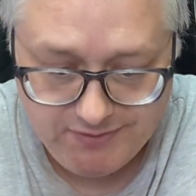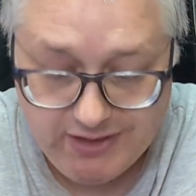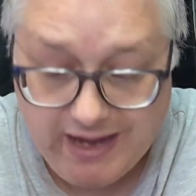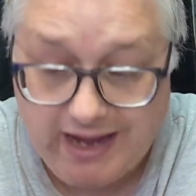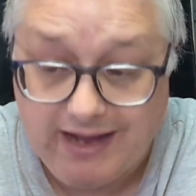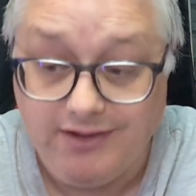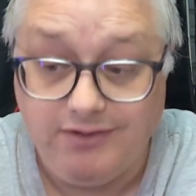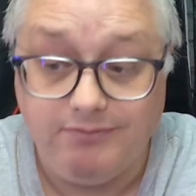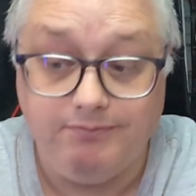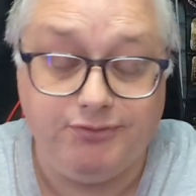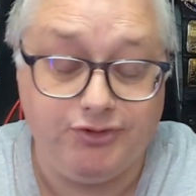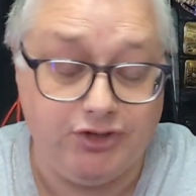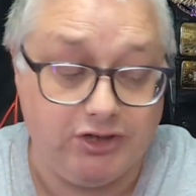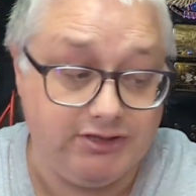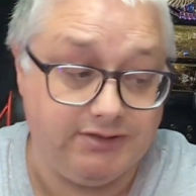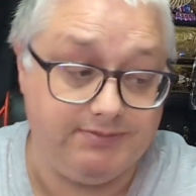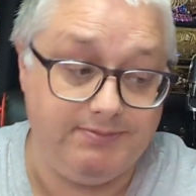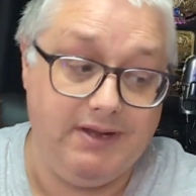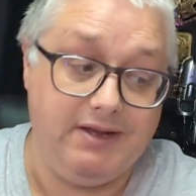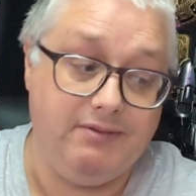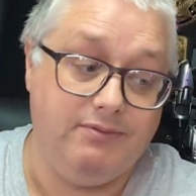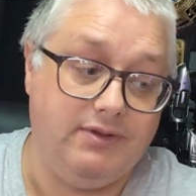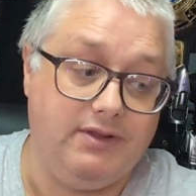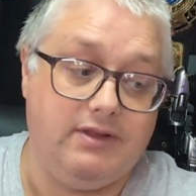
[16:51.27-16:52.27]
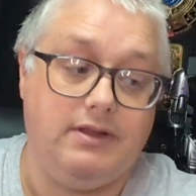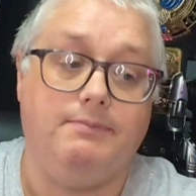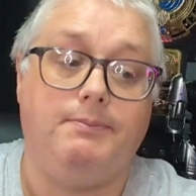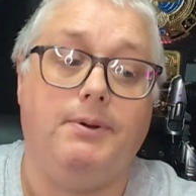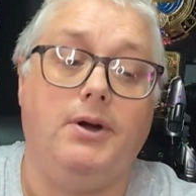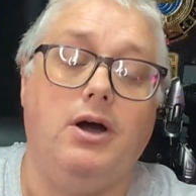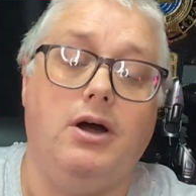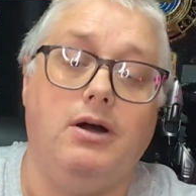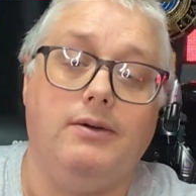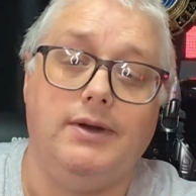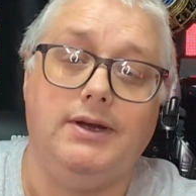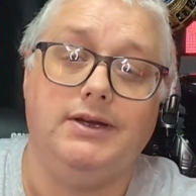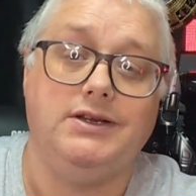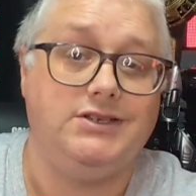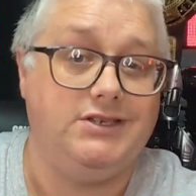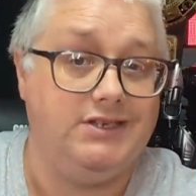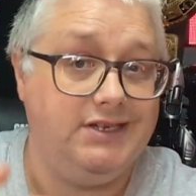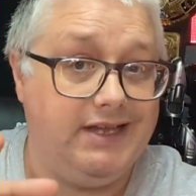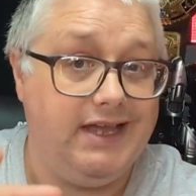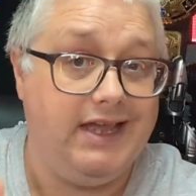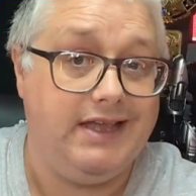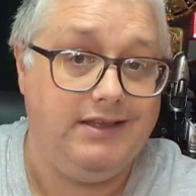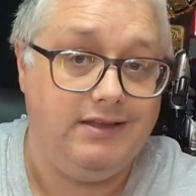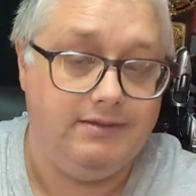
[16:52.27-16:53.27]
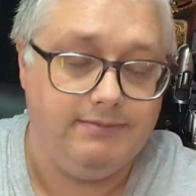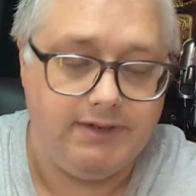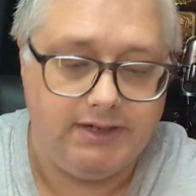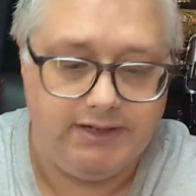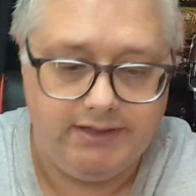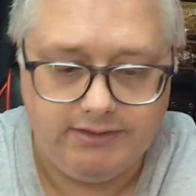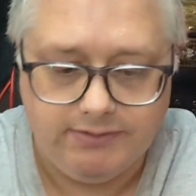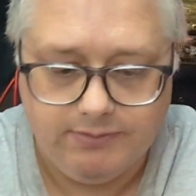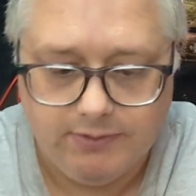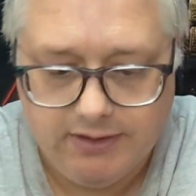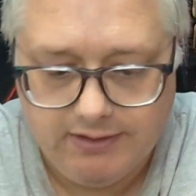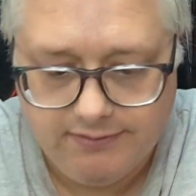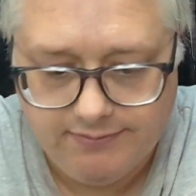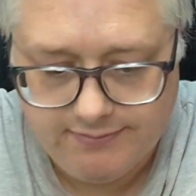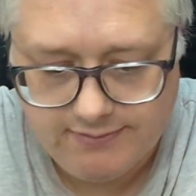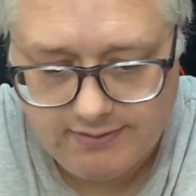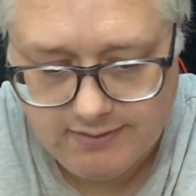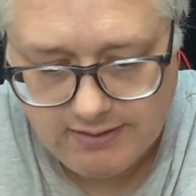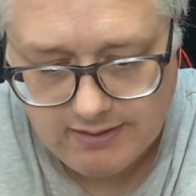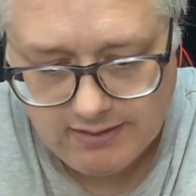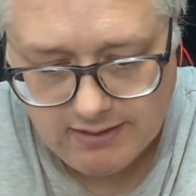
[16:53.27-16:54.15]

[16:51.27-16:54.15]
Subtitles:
And trust me, with the part works, you're getting your money's worth.